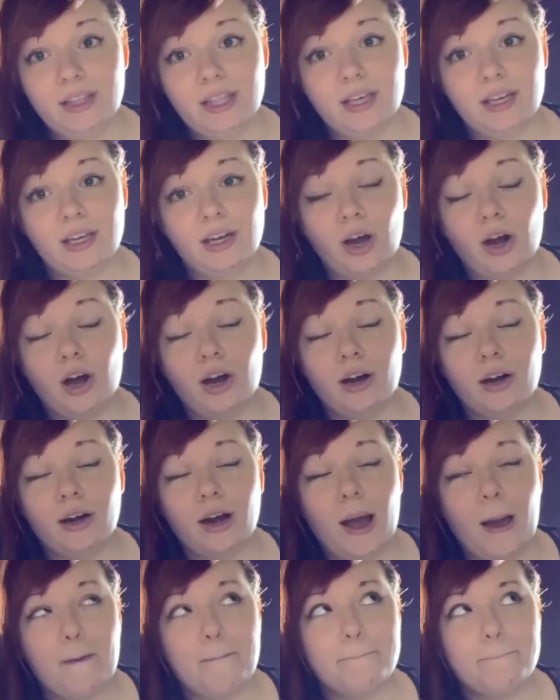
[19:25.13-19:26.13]
They are
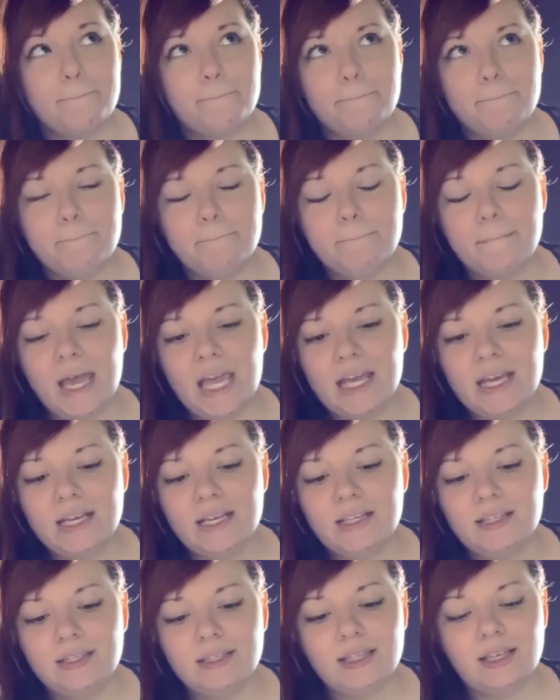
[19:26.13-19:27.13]

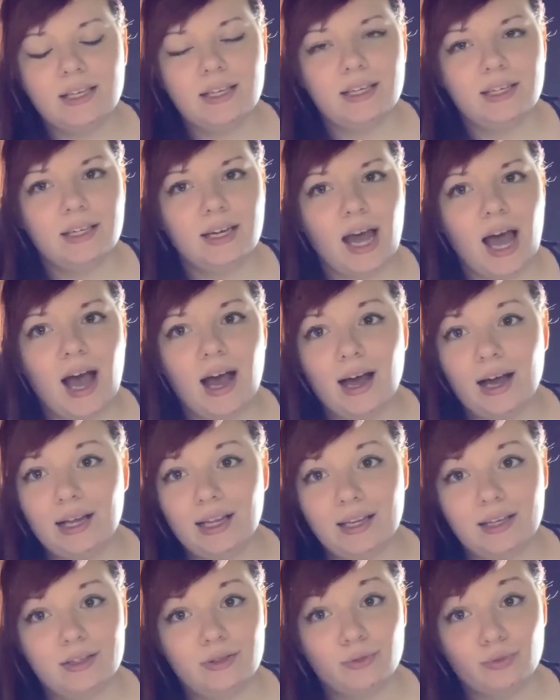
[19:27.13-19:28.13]
amazing
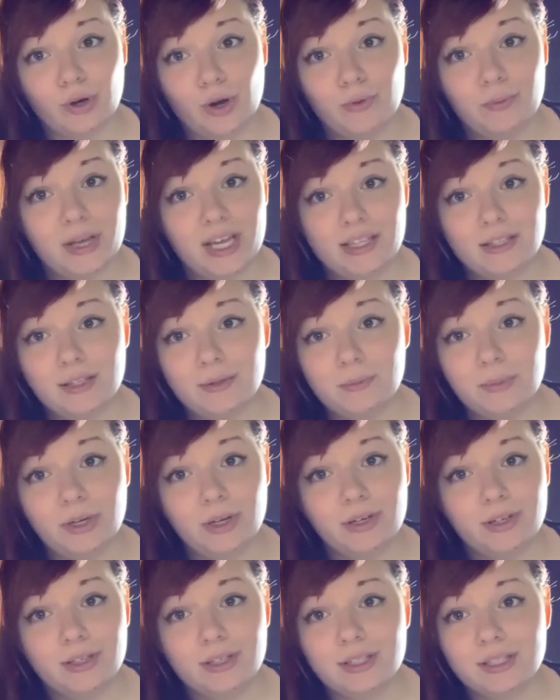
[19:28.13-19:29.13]
Highland romance
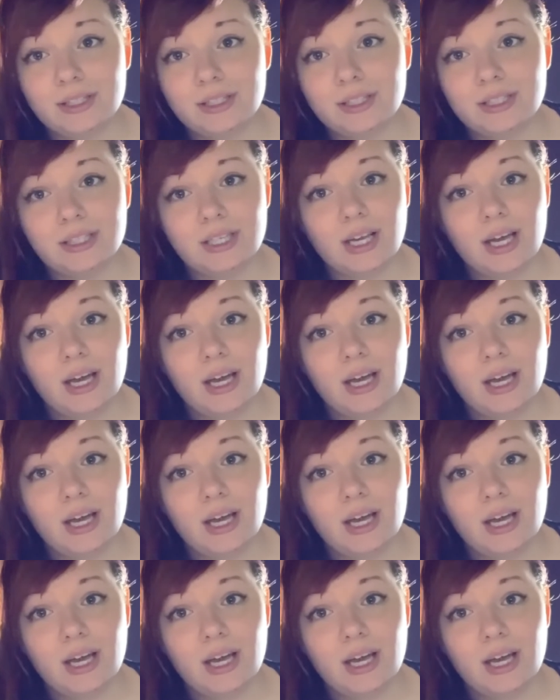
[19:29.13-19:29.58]
books